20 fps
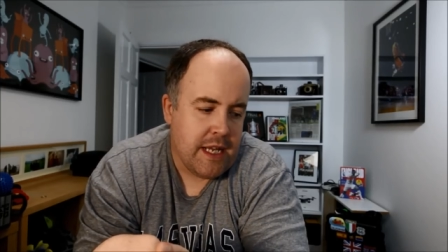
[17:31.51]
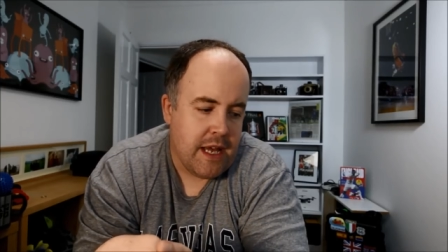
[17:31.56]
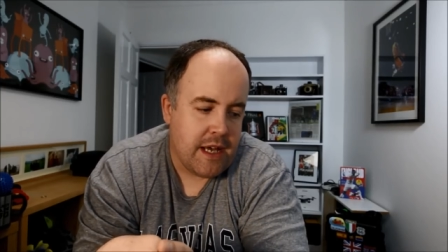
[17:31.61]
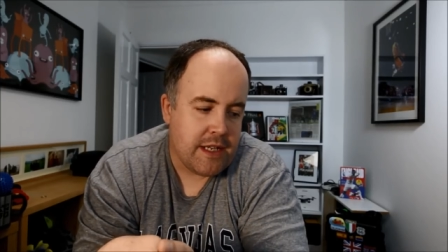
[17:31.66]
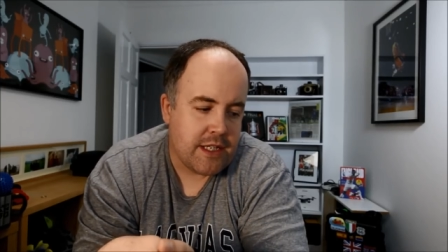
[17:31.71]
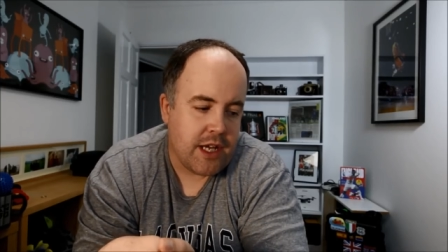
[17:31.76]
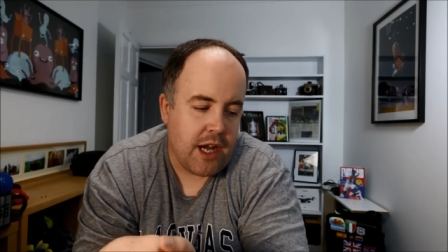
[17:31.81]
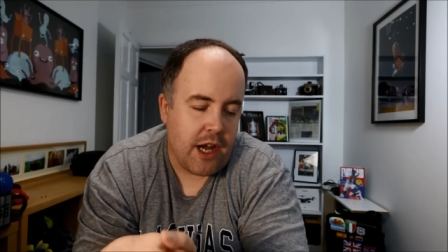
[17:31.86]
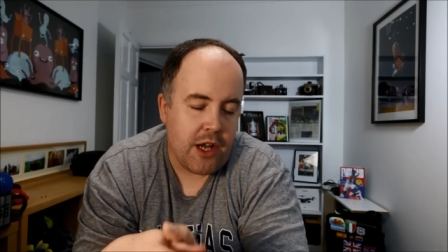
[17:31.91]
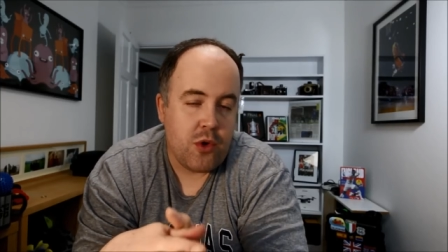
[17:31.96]

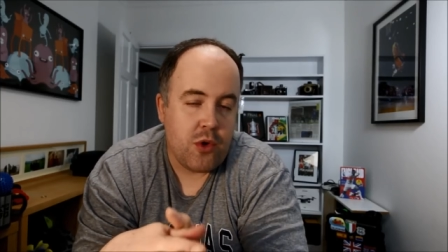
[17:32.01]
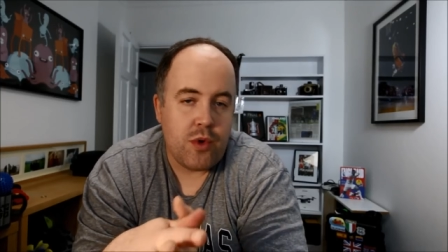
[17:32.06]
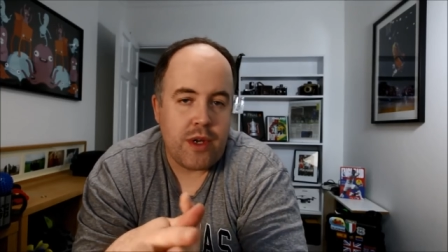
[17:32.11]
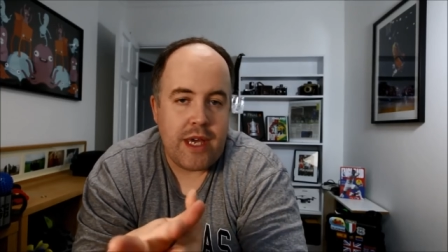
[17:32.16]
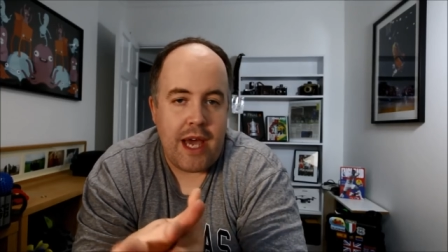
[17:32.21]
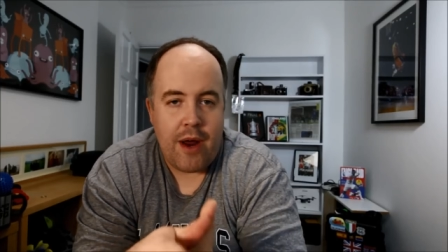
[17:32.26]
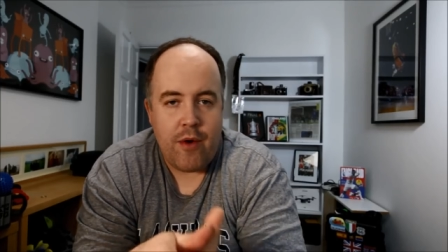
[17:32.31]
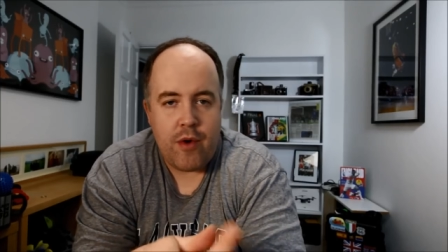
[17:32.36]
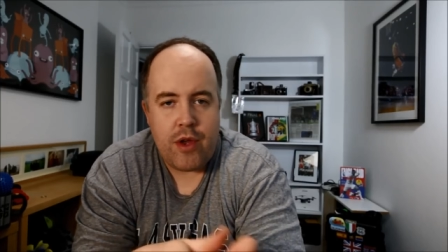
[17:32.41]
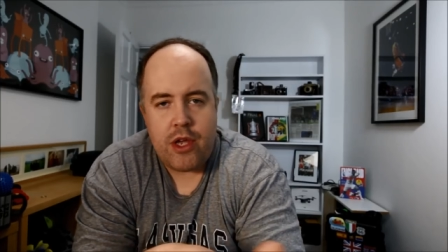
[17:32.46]
There's a guy called
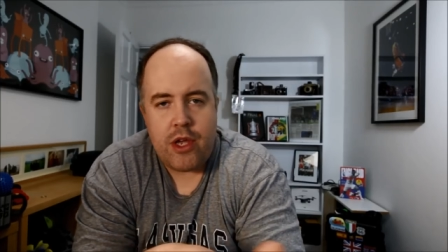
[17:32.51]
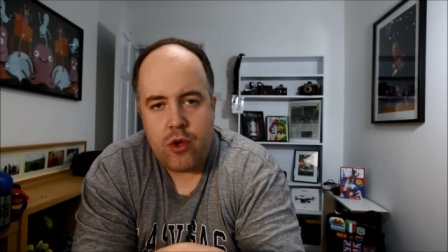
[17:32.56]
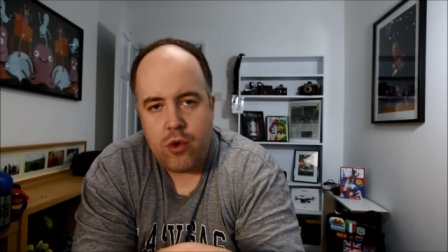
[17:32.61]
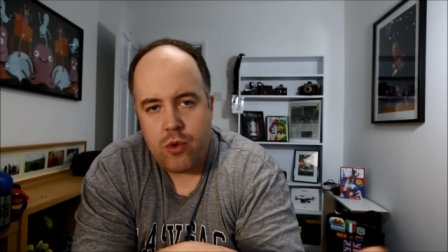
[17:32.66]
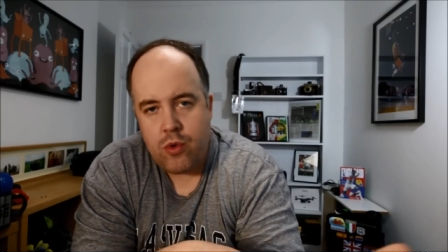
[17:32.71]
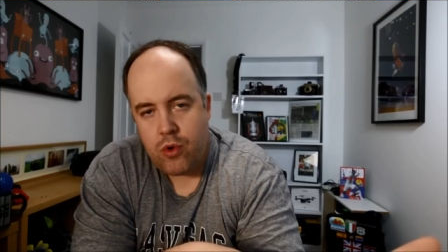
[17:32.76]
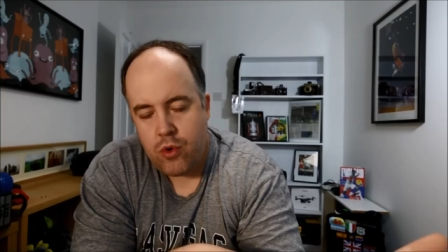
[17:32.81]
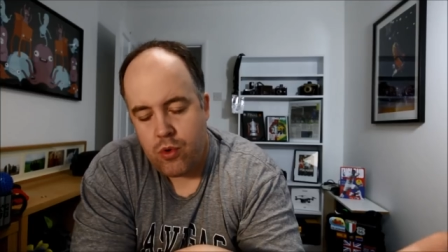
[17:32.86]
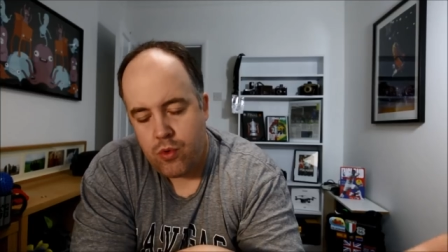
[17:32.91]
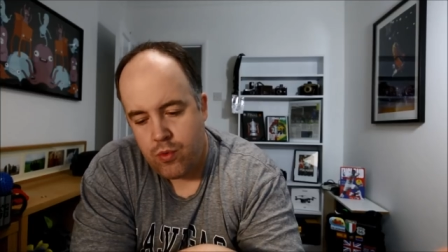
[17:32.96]
Gary
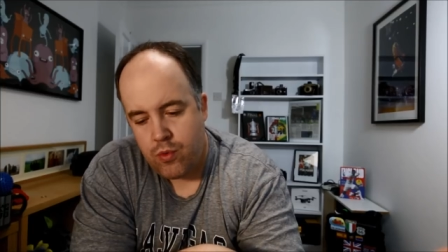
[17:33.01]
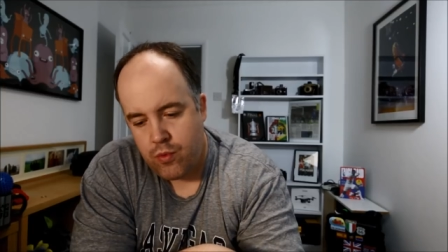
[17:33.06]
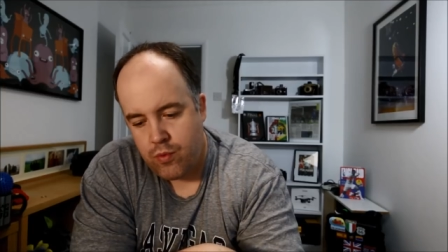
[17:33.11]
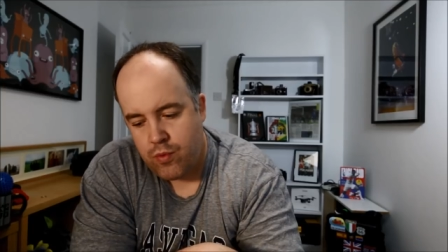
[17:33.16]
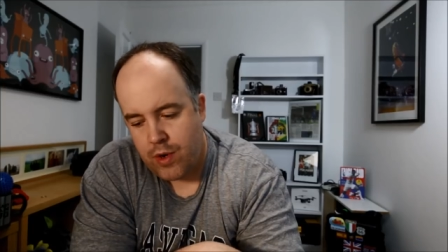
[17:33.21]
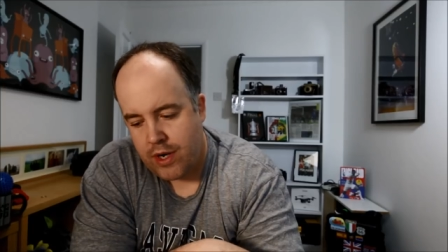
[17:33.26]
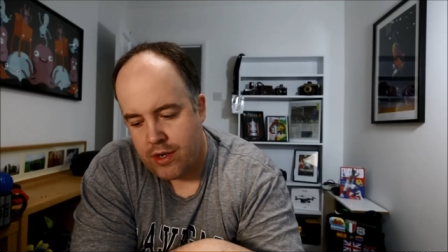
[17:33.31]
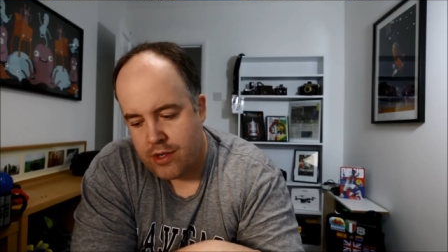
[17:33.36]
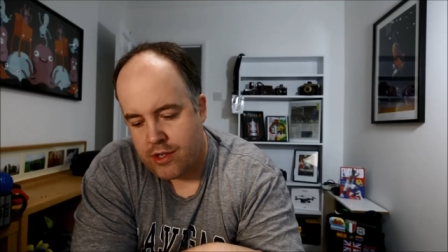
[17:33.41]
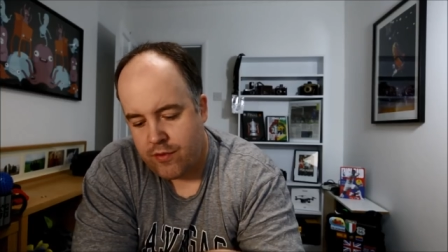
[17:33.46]
who
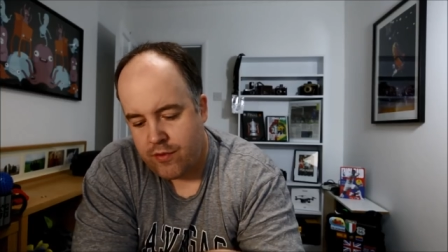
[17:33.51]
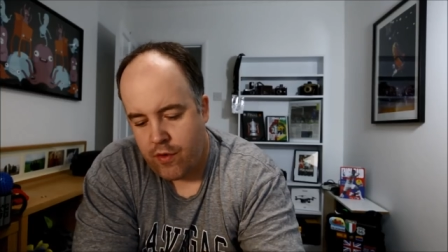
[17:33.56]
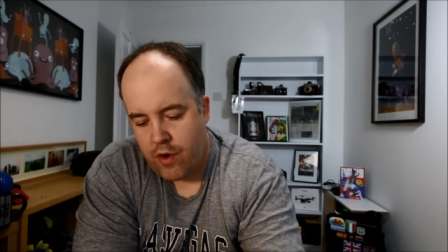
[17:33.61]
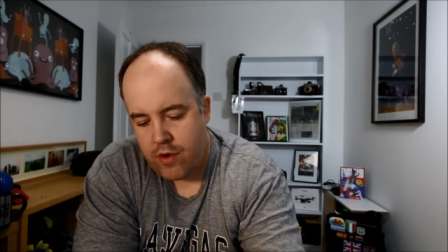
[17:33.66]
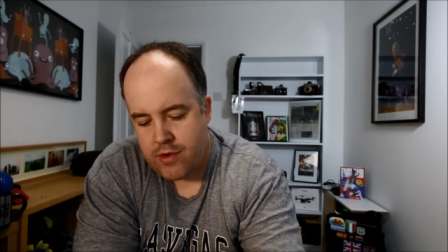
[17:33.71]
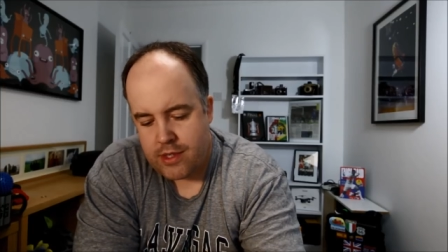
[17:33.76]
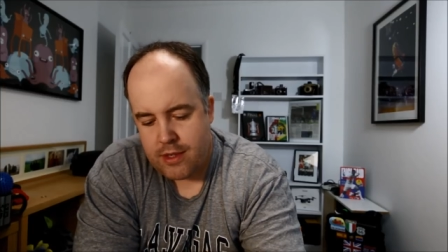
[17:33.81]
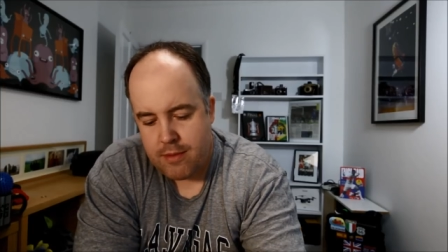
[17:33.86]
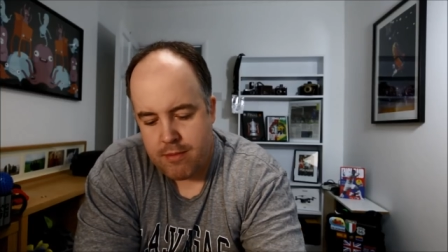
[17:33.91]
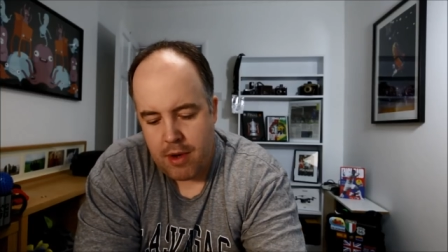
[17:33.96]
runs
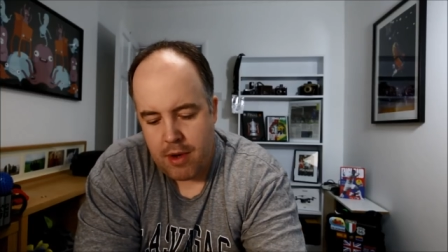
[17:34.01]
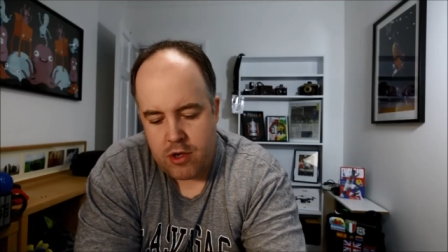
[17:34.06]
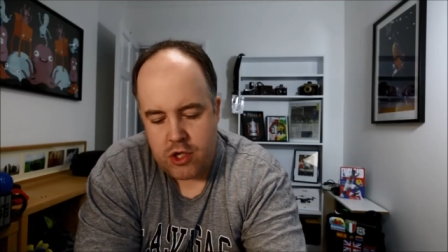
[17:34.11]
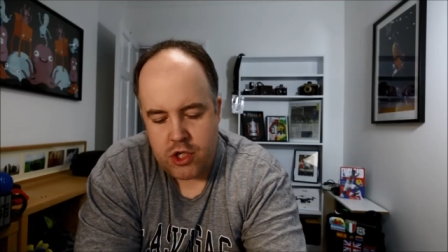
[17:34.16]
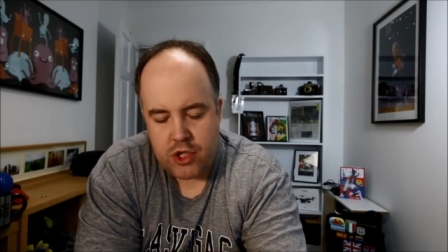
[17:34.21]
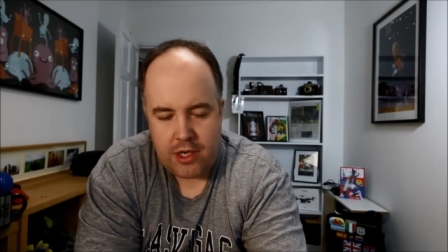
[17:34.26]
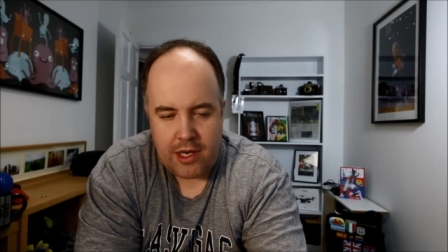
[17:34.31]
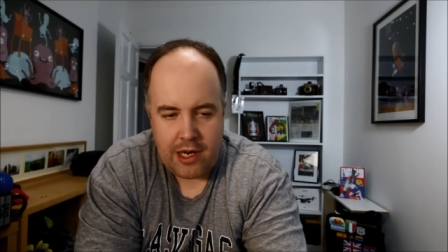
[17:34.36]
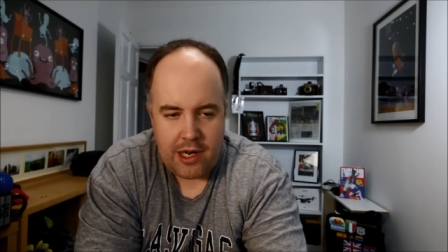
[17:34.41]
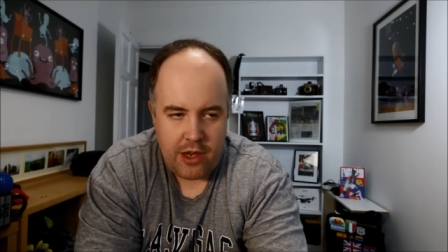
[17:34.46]
Frozen in
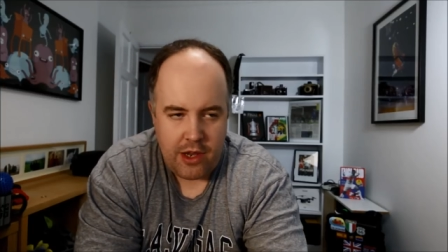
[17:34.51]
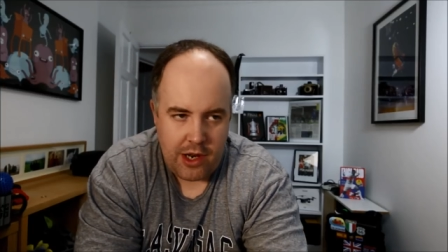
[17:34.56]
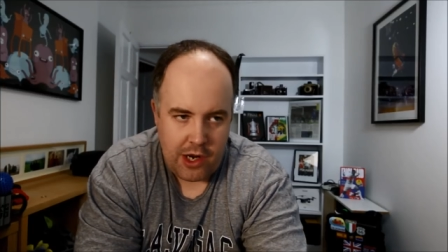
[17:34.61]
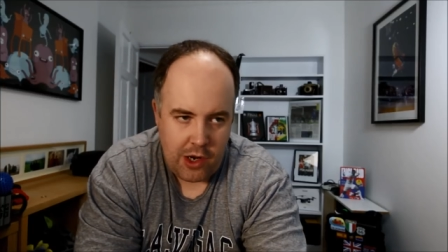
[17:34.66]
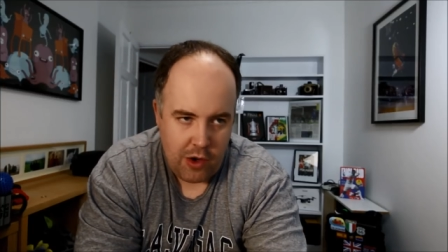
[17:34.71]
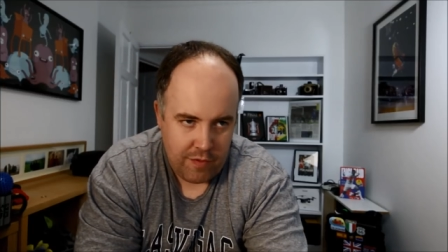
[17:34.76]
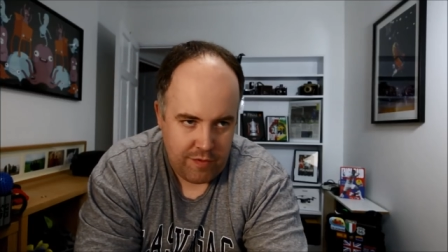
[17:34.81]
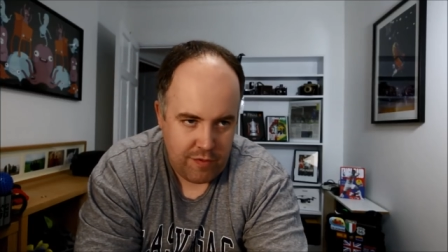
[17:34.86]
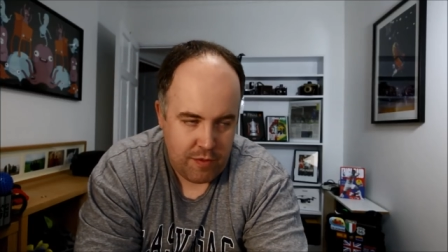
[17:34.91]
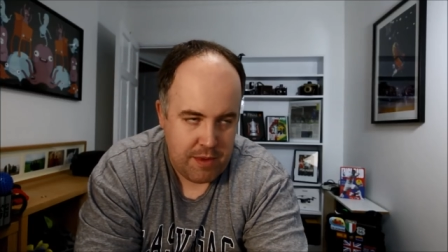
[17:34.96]
Motion. I learned a
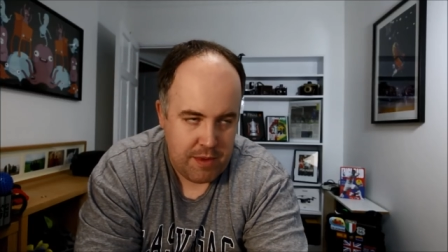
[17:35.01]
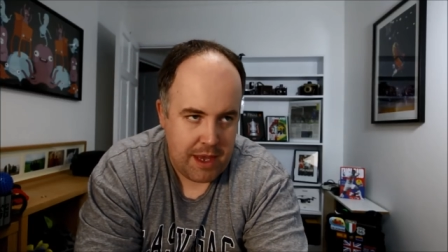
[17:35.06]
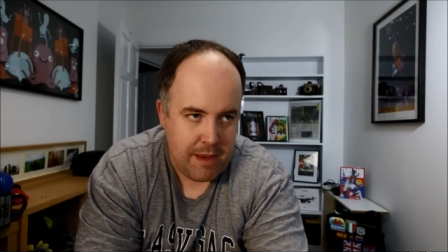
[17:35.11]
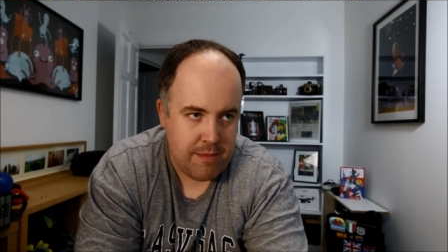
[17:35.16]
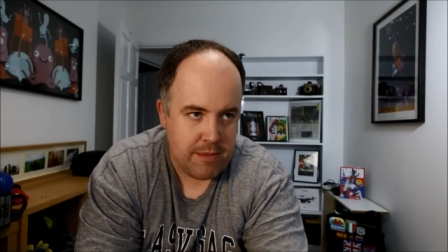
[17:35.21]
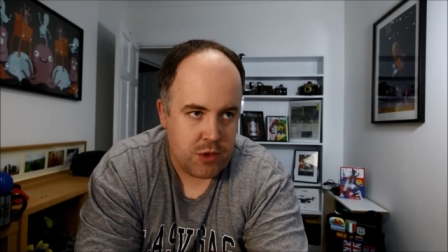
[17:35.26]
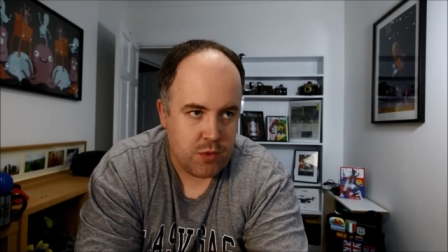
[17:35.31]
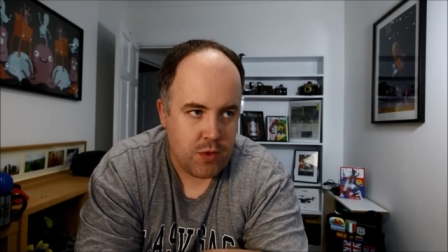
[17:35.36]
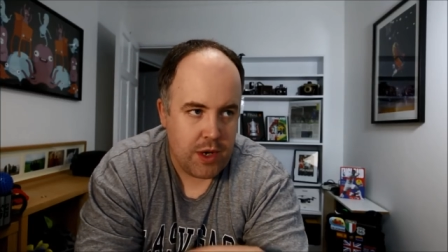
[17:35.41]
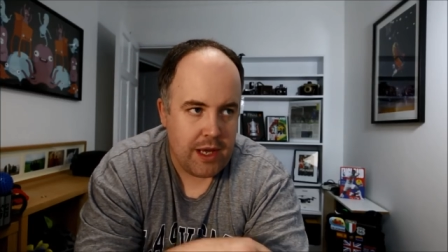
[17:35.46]
lot from
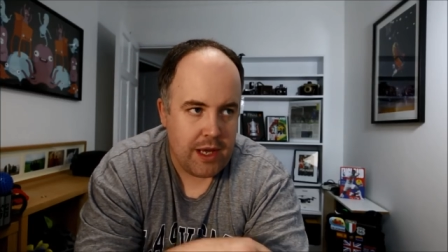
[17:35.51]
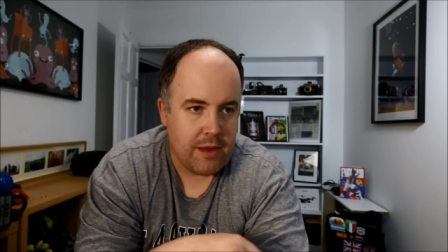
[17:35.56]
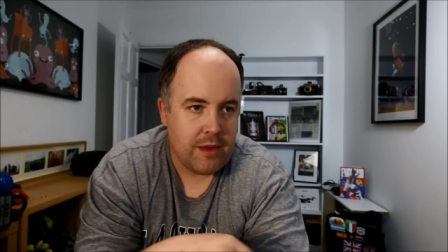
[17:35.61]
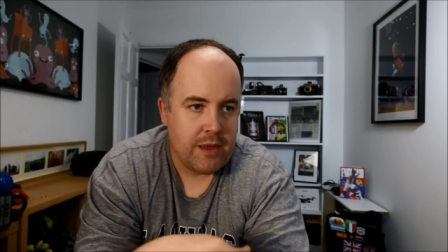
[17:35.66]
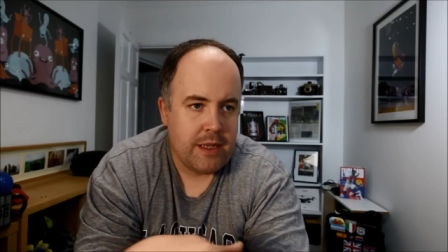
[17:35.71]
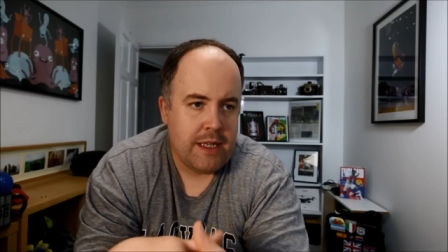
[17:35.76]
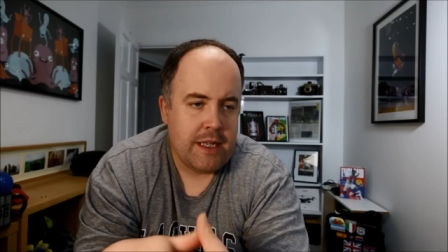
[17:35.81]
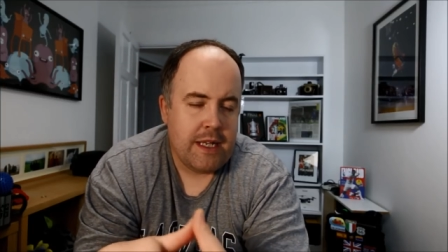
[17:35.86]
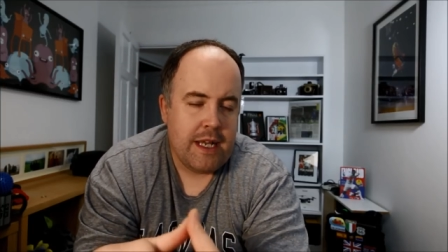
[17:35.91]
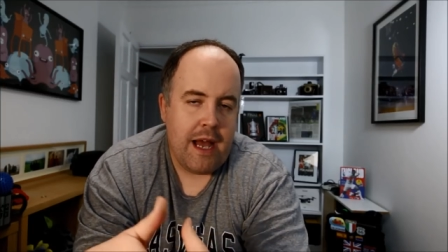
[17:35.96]
him as well.